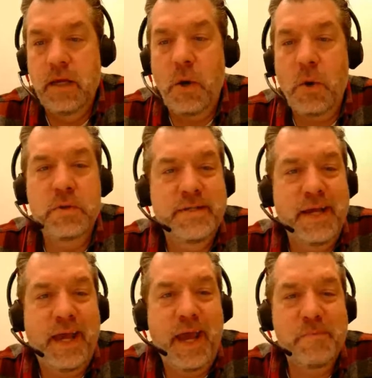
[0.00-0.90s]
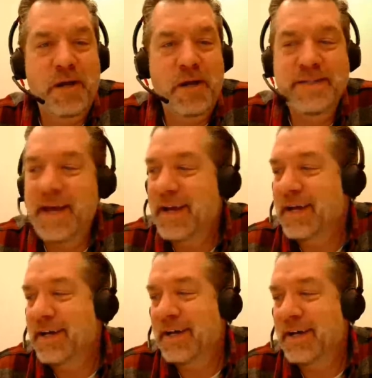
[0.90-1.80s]
Oh, the 10K price tag
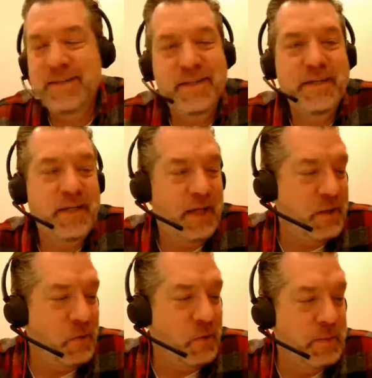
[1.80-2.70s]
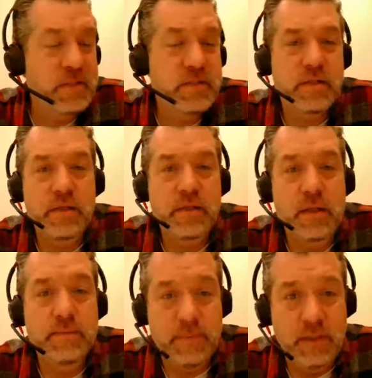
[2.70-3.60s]
on the Orbis,
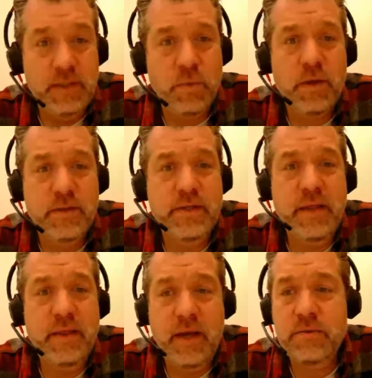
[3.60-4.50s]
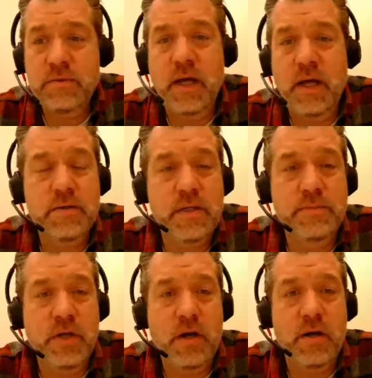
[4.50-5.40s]
it's worth $10,000. I'm
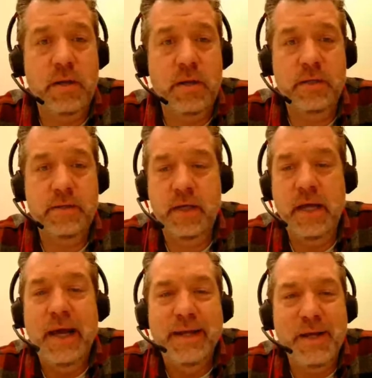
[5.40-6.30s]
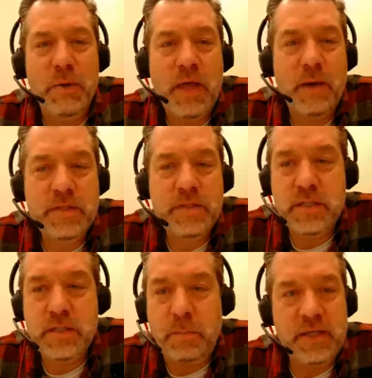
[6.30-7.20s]
sorry, but no, that was
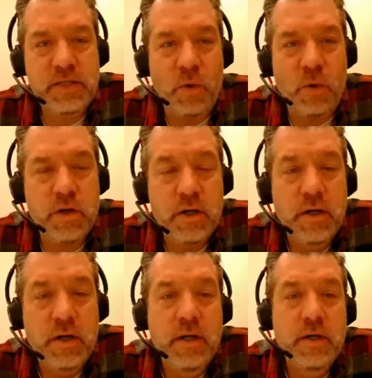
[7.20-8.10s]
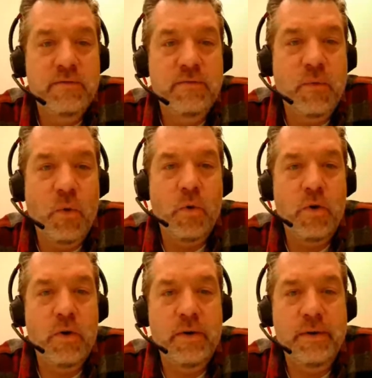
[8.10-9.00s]
just a placeholder
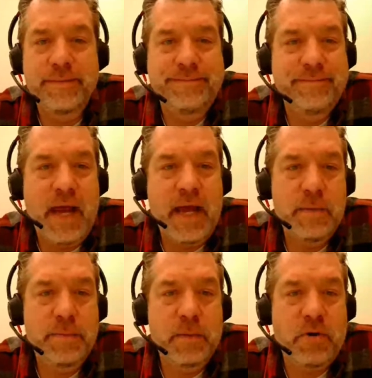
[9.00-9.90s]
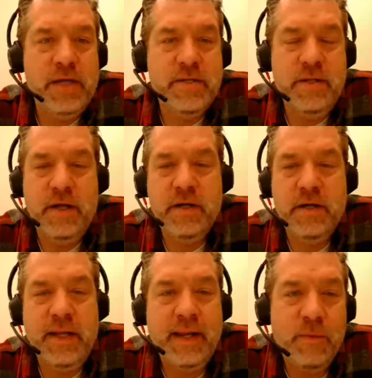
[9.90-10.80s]
for. I had to put a price in there,
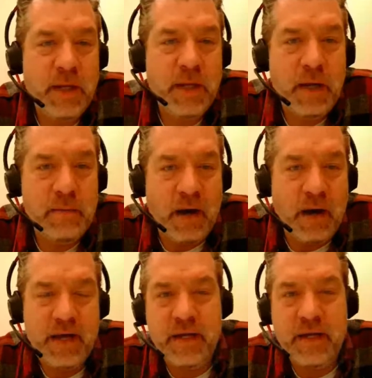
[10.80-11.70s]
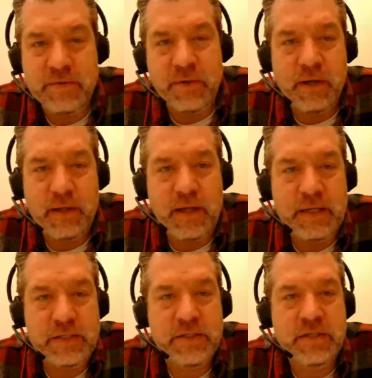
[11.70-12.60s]
and I didn't want anybody buying it, so I
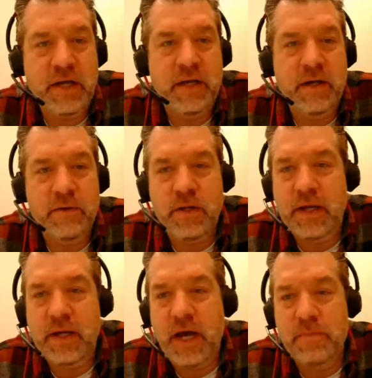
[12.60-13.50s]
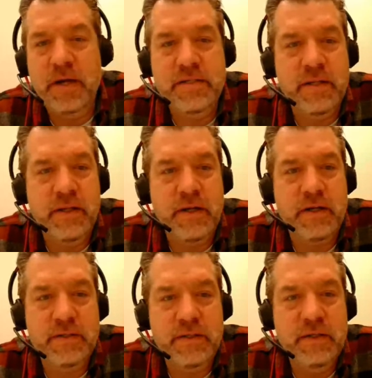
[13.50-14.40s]
just stuck a really high price in there
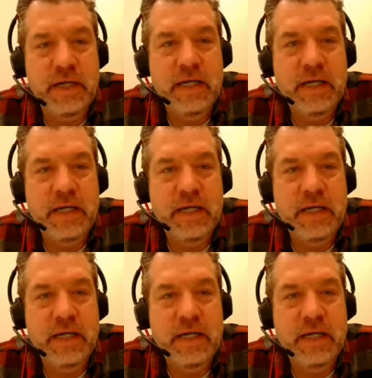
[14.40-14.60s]
to